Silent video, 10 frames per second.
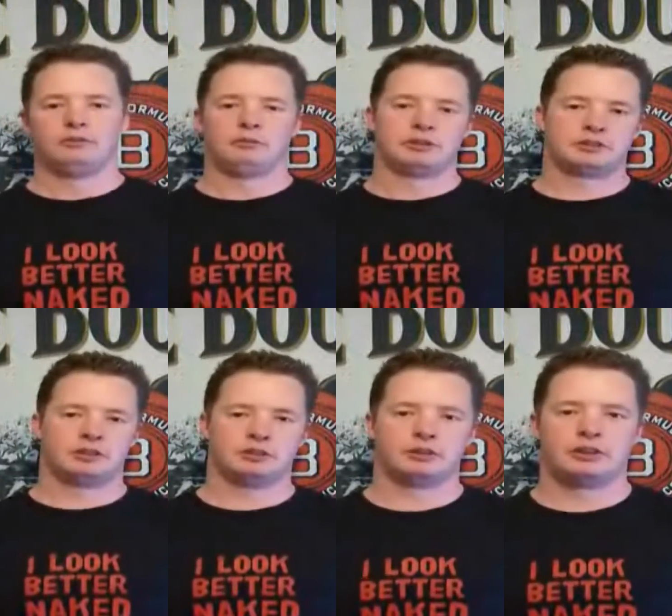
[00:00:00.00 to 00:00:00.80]
we're
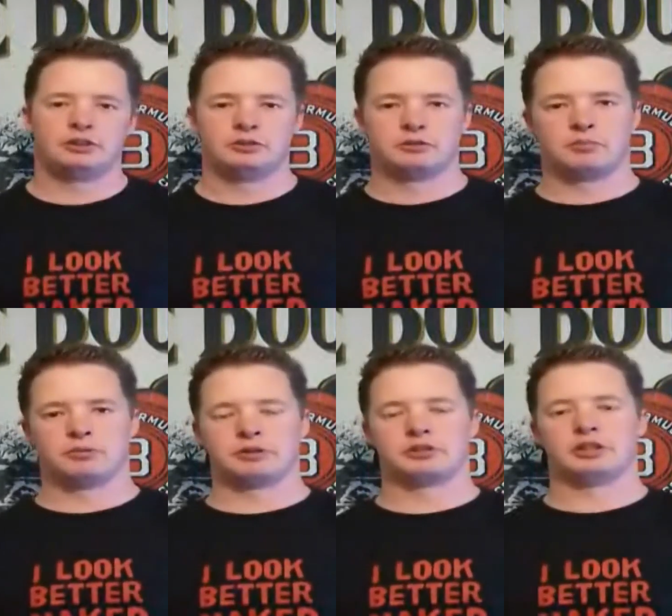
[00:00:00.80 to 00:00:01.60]
still on the news
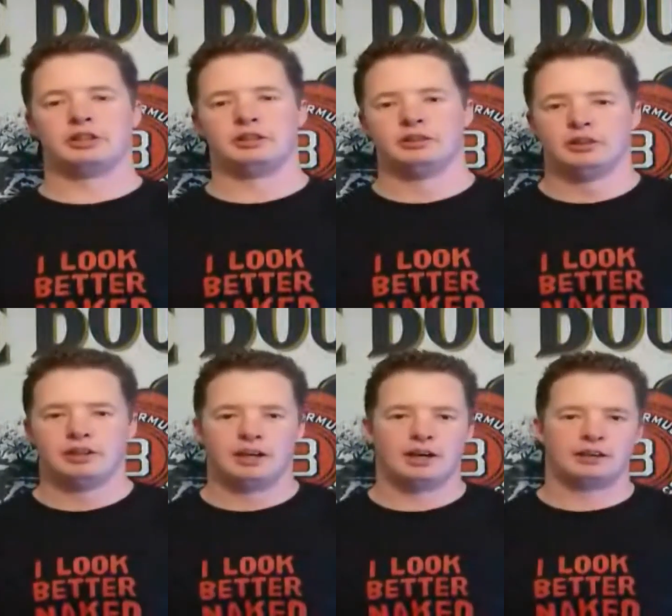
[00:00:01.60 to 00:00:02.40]
reporter scene,
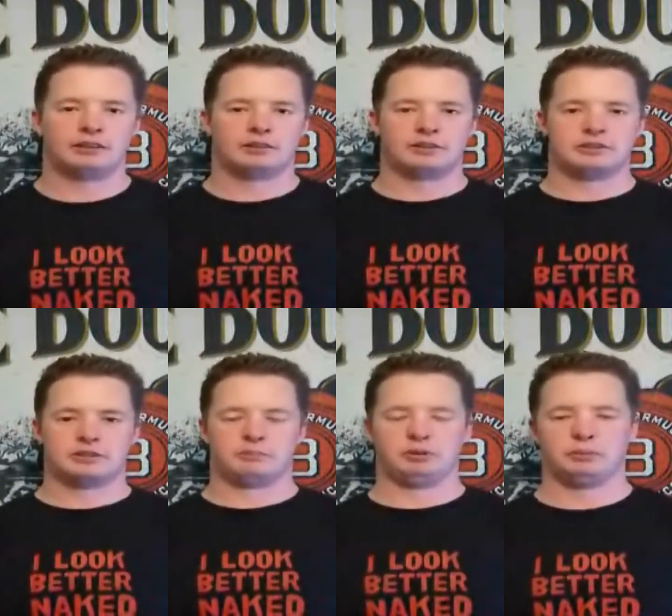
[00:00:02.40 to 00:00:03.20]
and this is
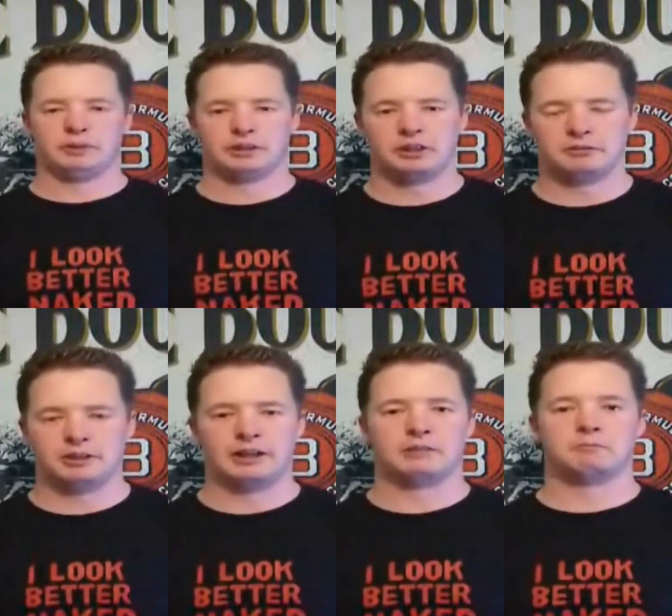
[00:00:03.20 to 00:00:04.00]
a blooper that I
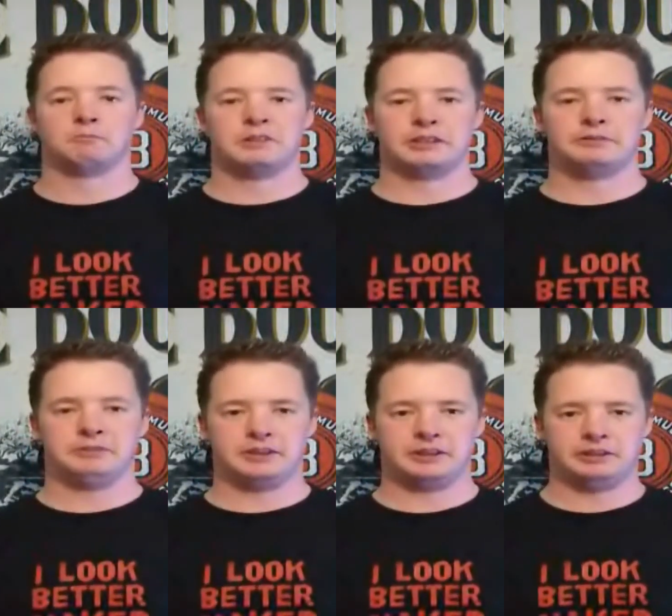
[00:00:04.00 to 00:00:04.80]
found really
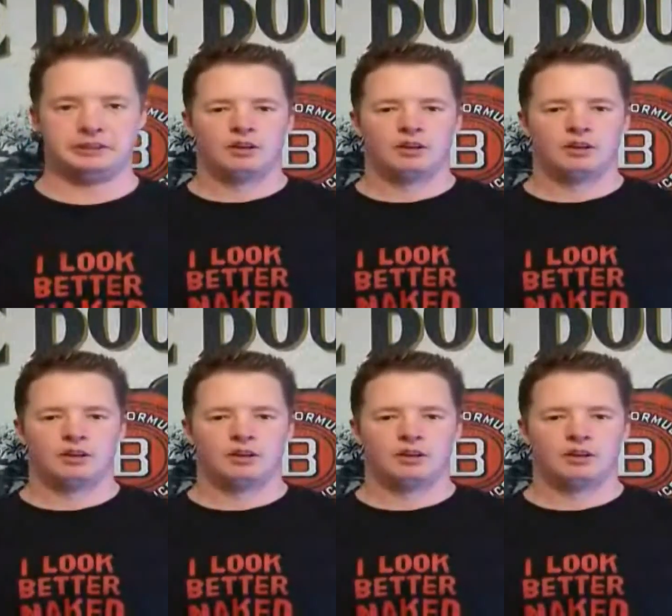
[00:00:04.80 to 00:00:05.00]
funny.